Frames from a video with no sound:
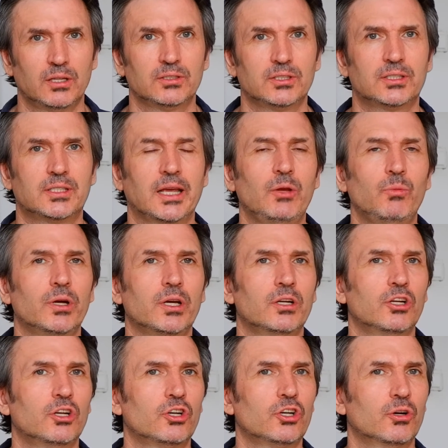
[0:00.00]
Today we're going
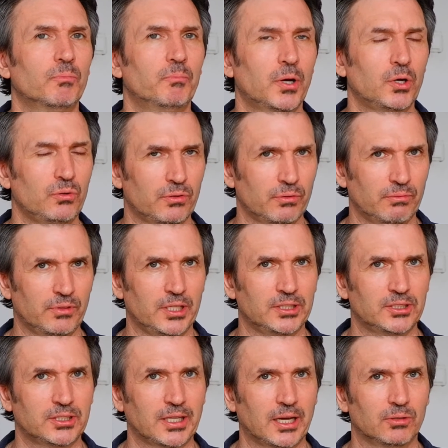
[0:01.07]
to look at both of
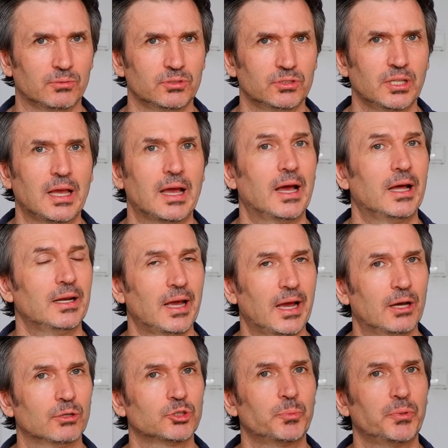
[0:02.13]
these sounds and
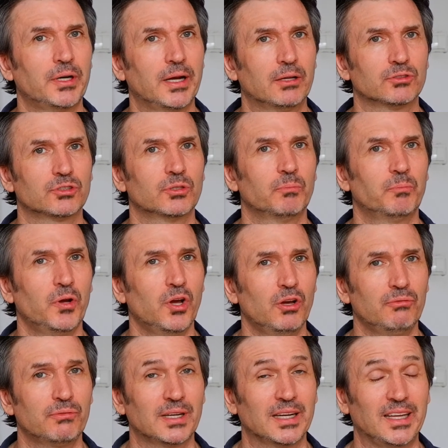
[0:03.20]
how to pronounce them
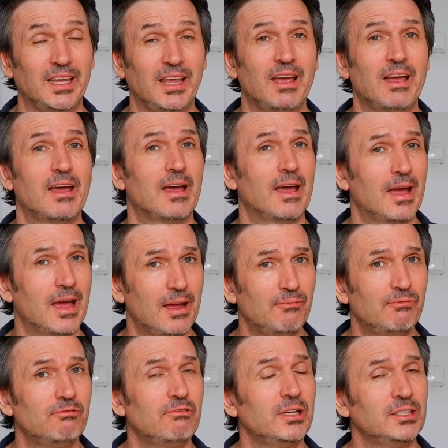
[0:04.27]
perfectly
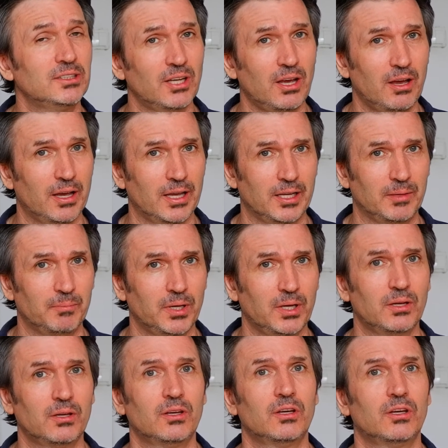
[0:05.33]
every time